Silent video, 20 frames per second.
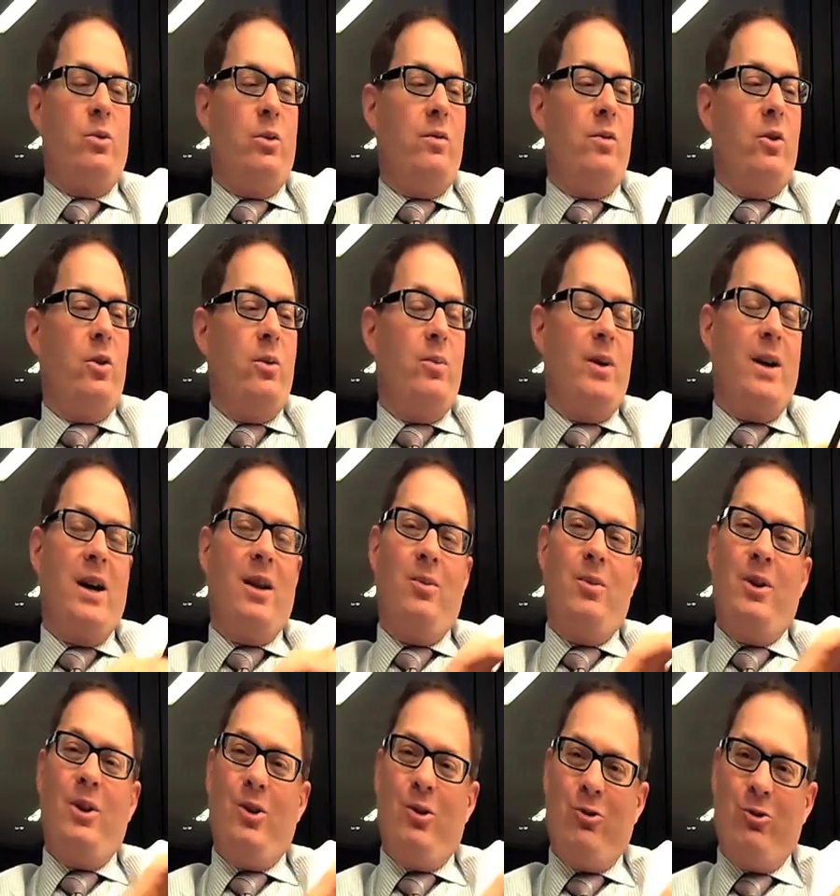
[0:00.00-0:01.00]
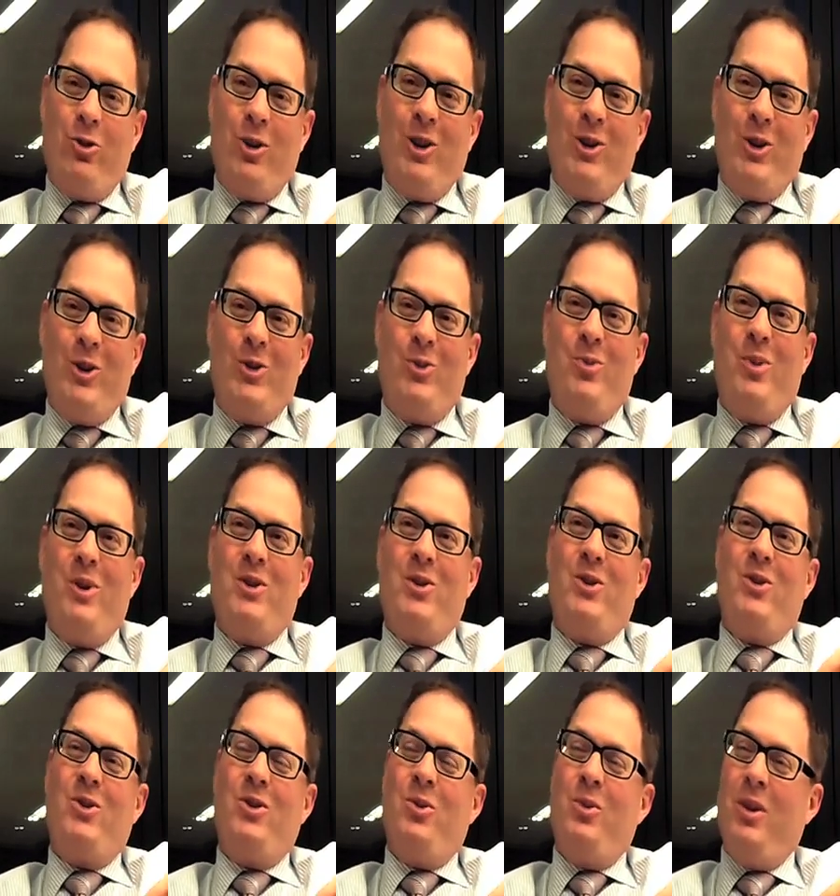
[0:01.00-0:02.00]
We've only kind of been in the front list
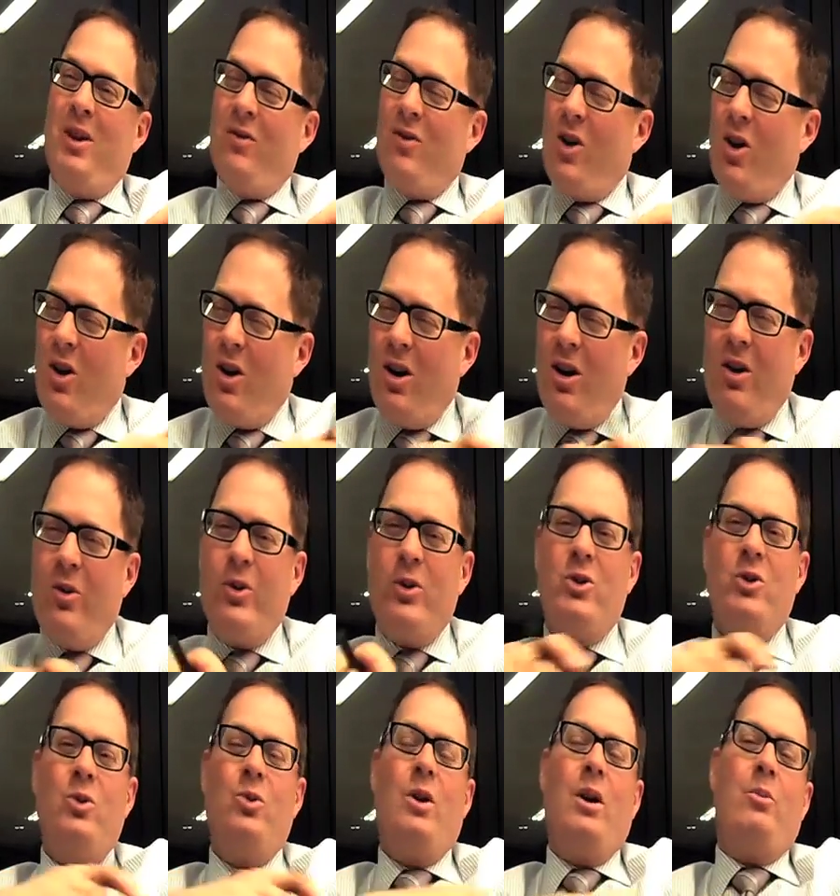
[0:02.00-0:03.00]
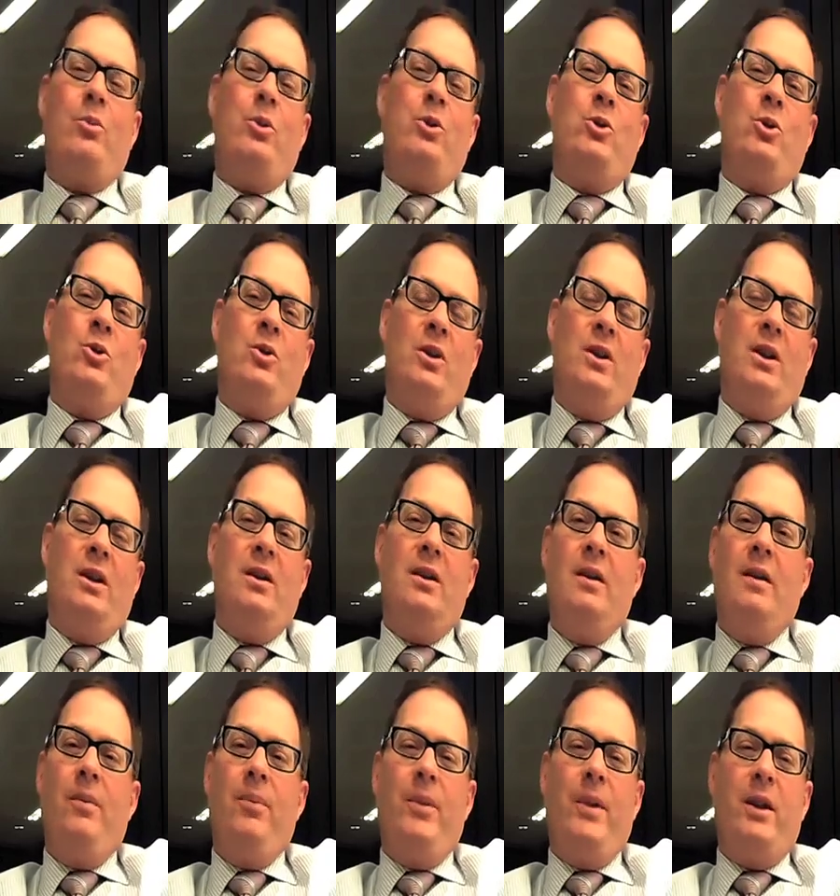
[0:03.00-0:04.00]
business, so we have all this new opportunity
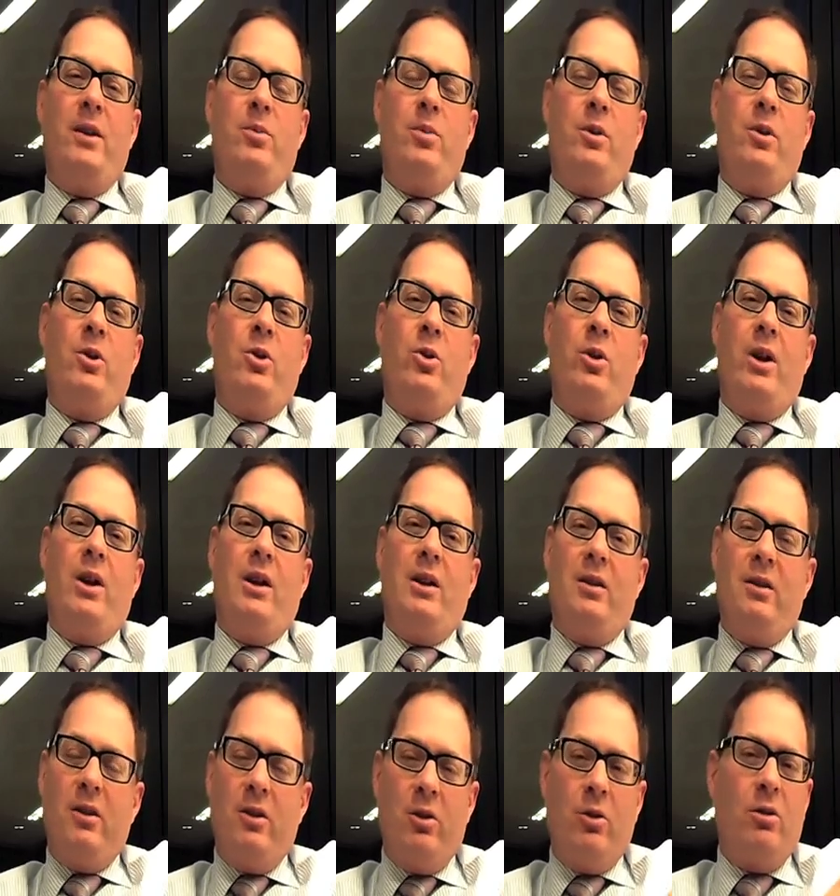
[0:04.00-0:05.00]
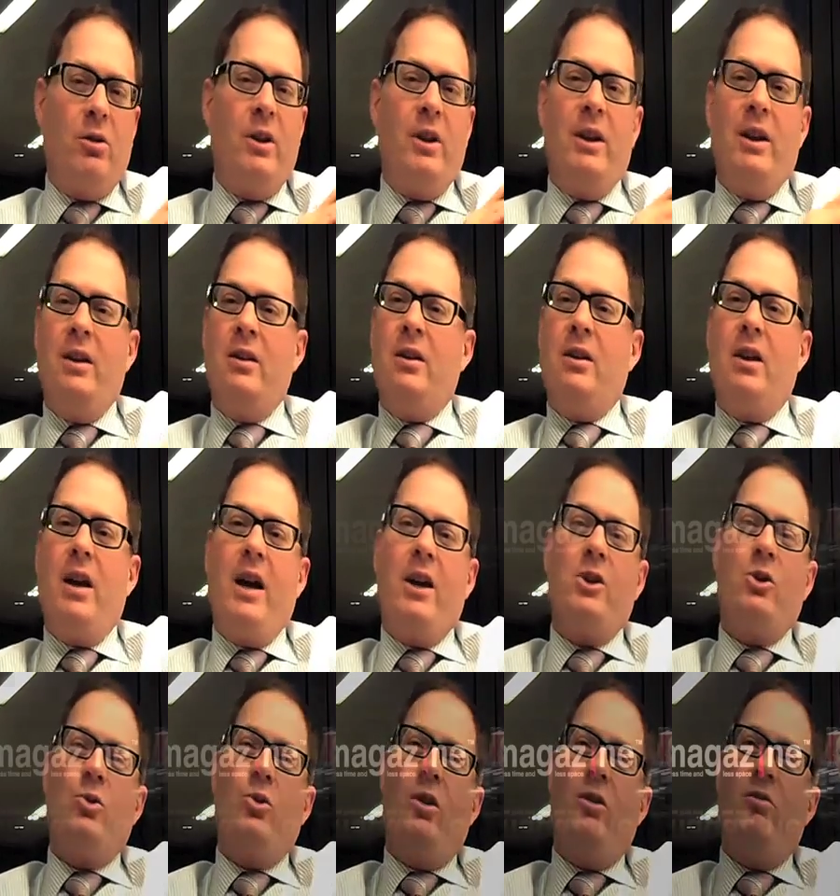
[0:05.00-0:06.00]
that's been created literally in the
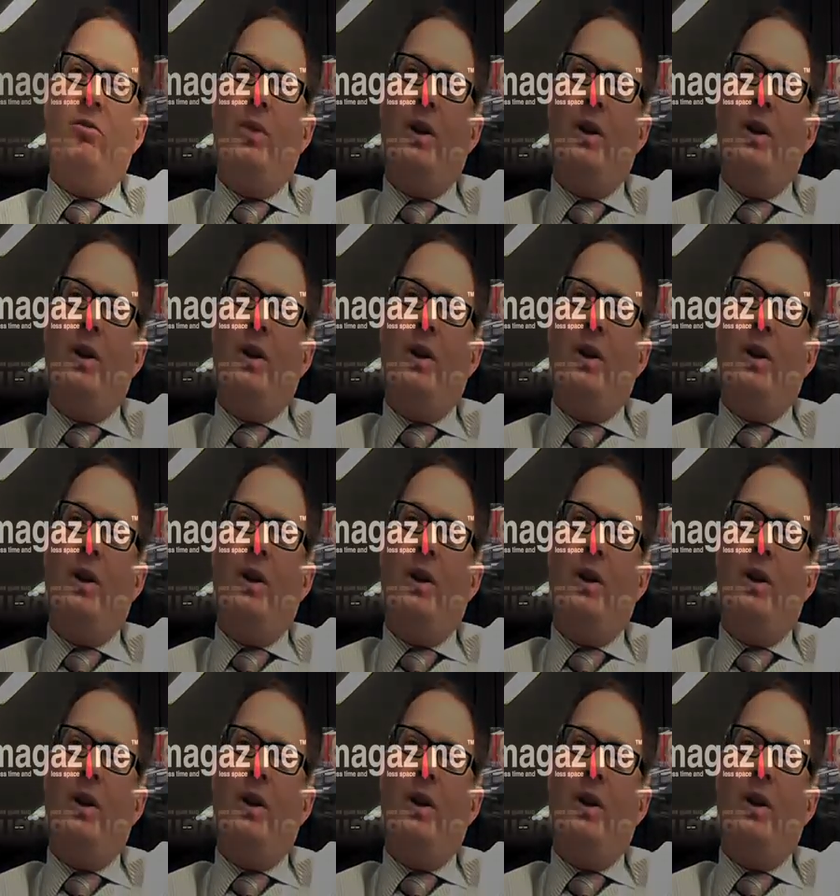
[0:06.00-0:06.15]
last 12